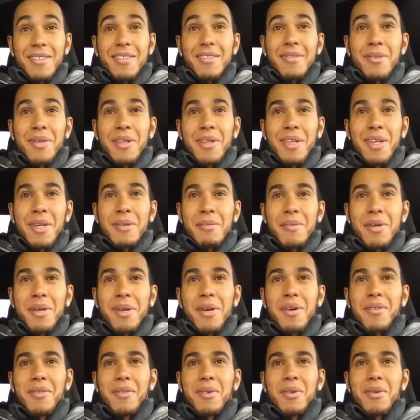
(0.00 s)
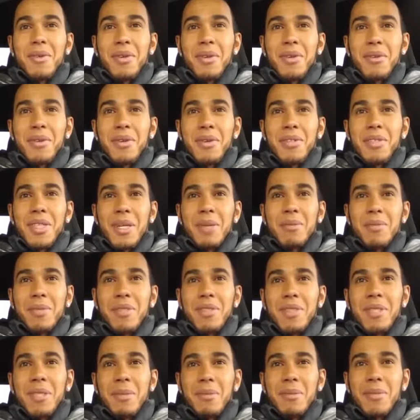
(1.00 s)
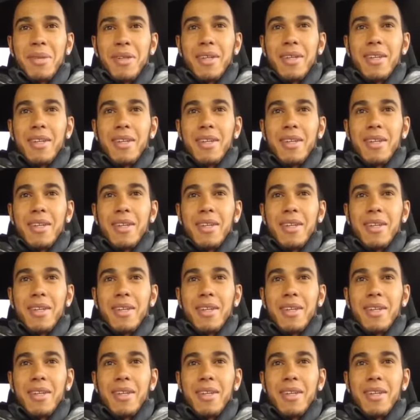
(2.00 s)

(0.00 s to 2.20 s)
When I came here after we won the World Championship